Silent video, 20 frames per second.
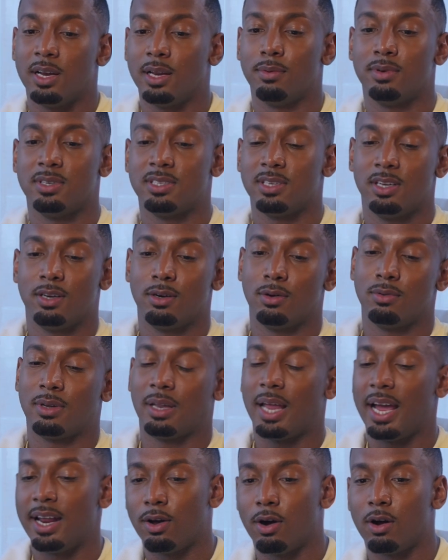It was,
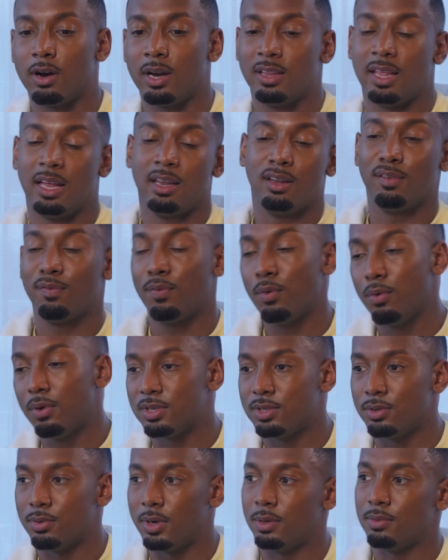lighthearted. They look forward
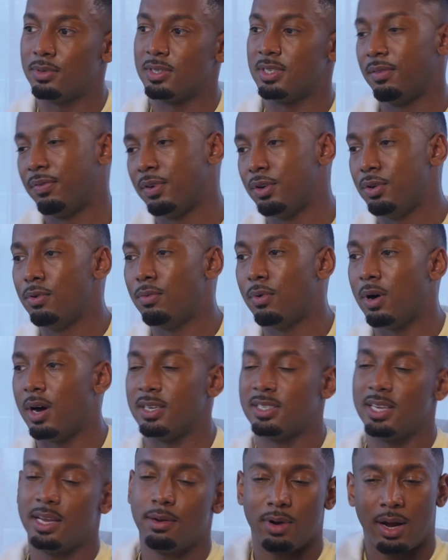to it. It was different
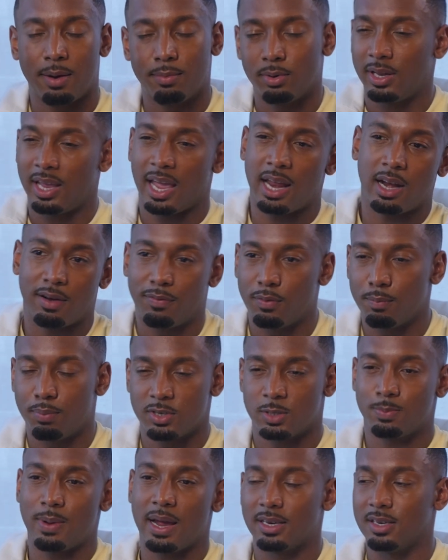nuance. They were able to gain a different
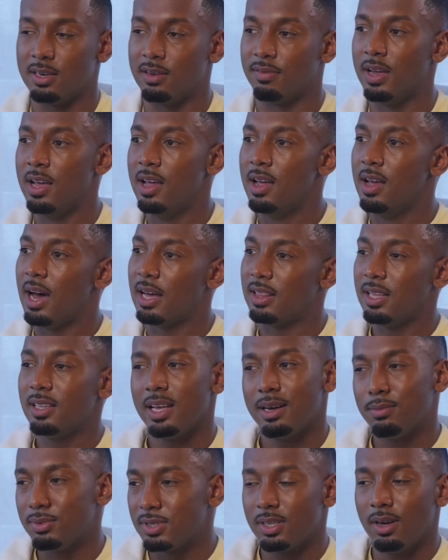perspective. I think
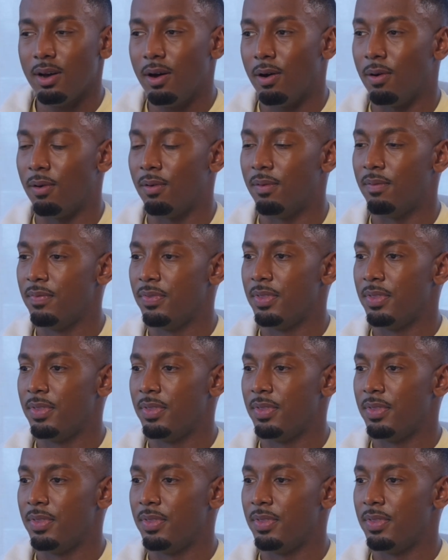that was the goal.